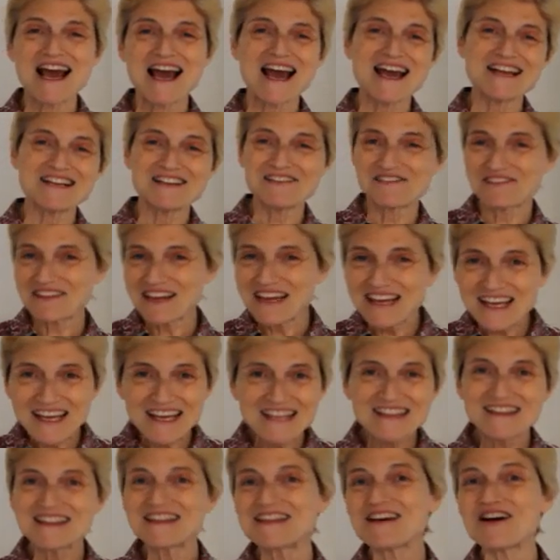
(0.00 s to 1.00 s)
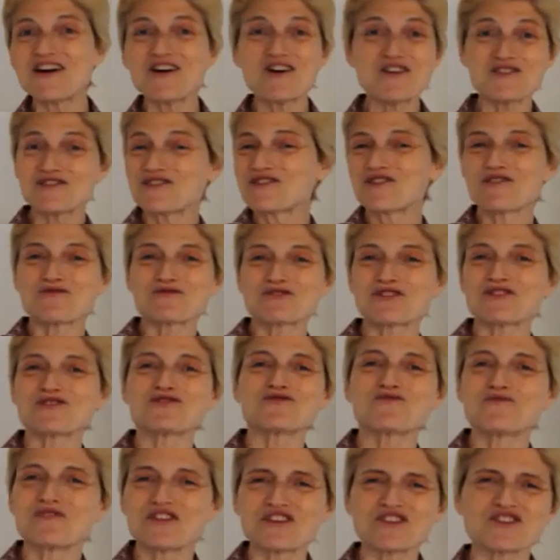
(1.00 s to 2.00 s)
anything in to
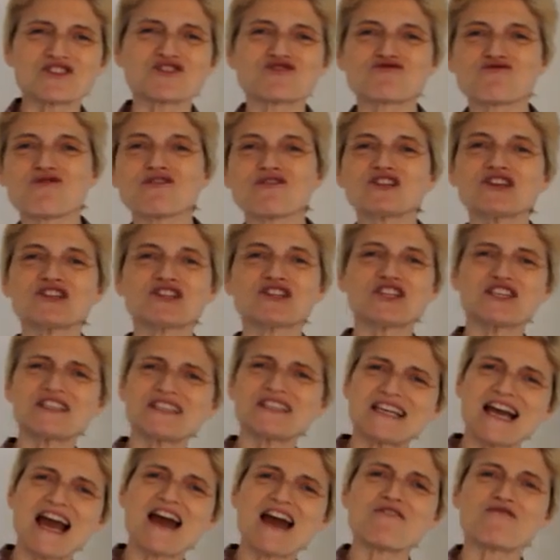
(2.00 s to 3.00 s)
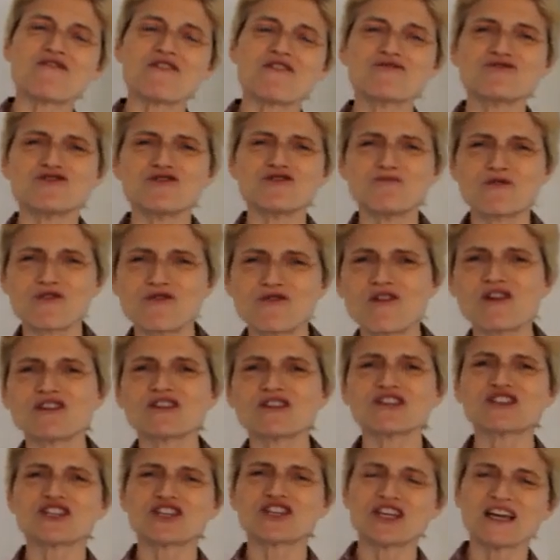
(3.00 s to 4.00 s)
do with astrology, tarot,
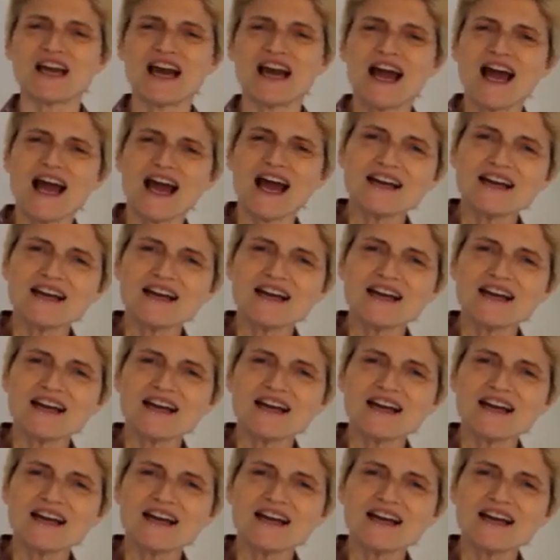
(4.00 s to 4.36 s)
numerology,